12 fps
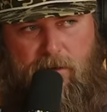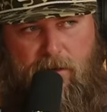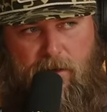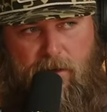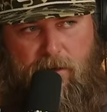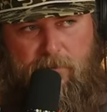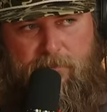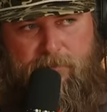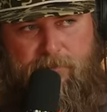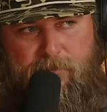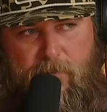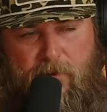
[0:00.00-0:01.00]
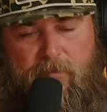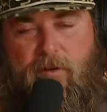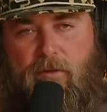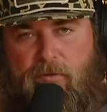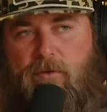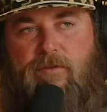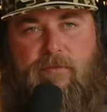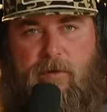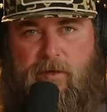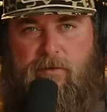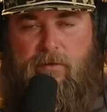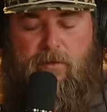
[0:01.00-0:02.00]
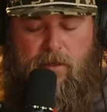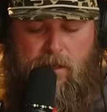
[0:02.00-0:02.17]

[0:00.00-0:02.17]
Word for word: uh, flow through suppressor.